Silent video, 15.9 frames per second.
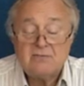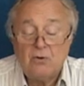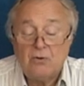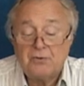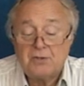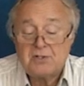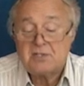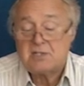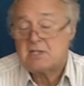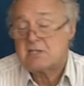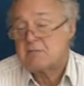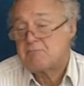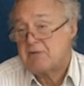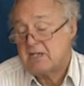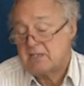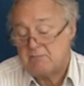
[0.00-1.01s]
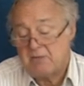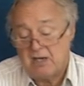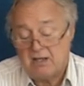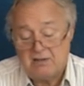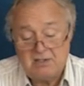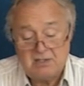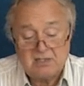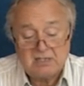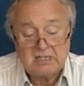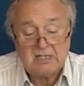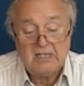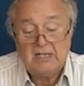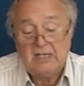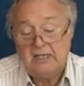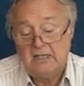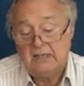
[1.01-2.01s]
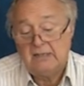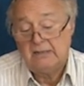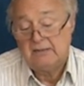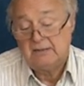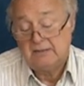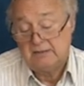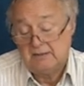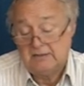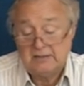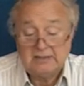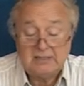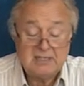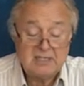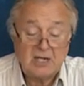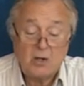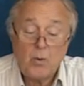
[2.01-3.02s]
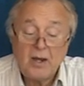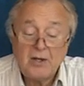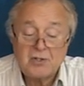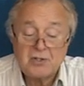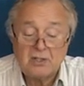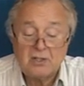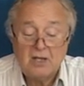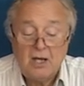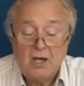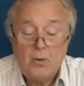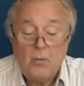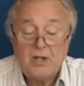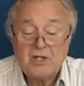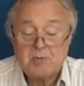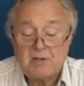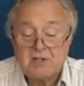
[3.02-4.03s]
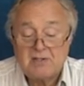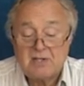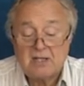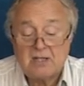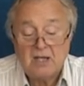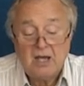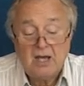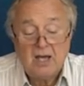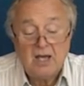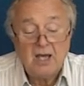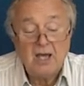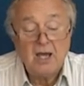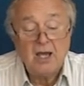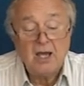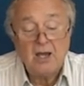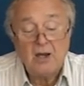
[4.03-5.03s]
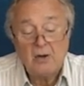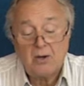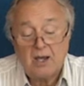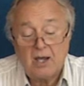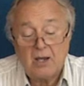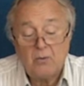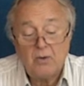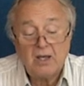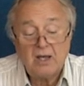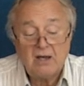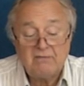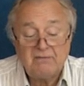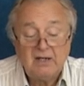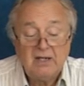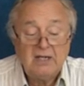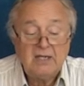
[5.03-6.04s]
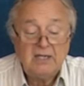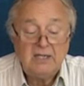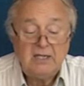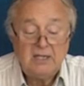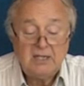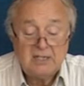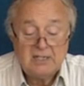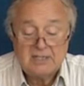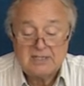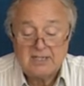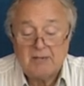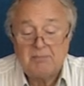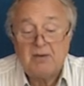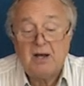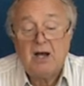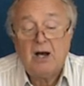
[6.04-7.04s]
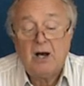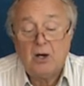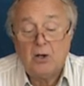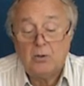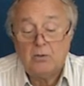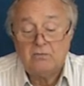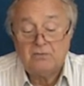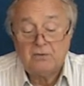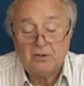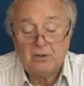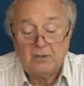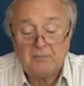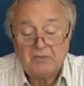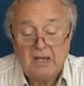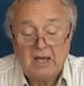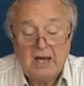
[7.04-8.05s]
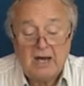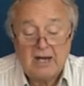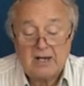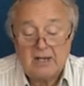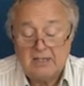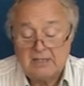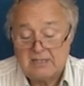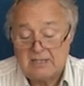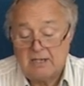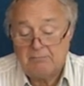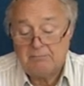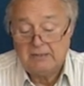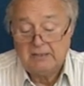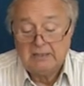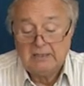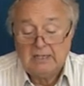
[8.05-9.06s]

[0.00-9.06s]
voltage is expressed by this equation, which means that okay, we have E sub O for R sub